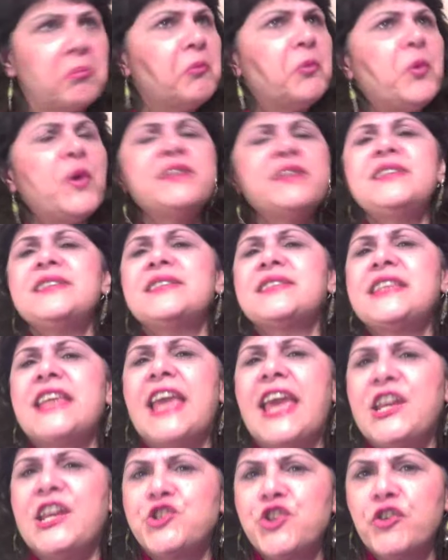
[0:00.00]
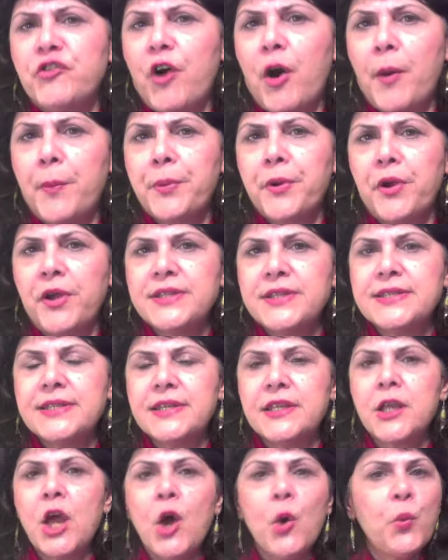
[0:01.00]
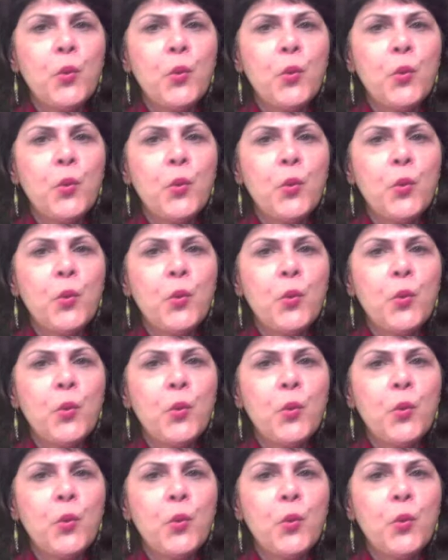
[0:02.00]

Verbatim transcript: What is the age of uprising?